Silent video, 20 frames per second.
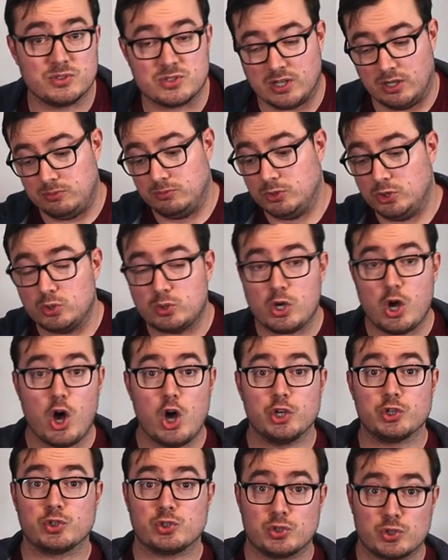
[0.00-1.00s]
so you
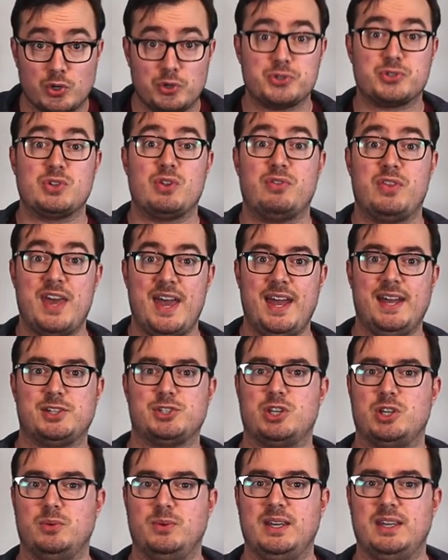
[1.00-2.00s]
can't cross there
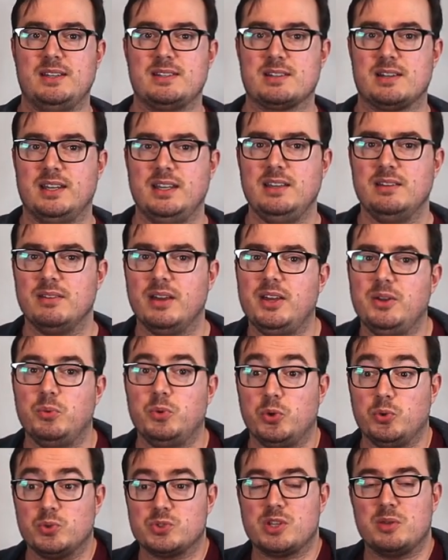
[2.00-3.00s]
too easily. It
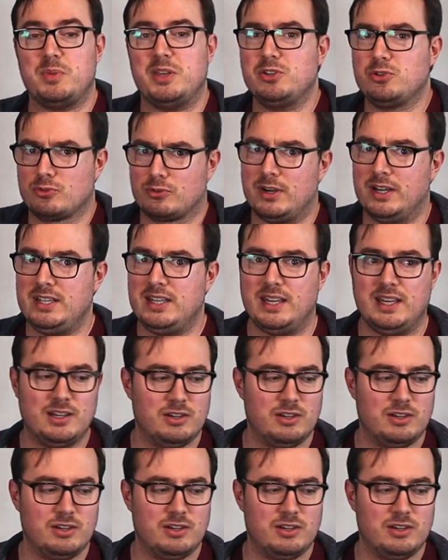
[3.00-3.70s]
would also be great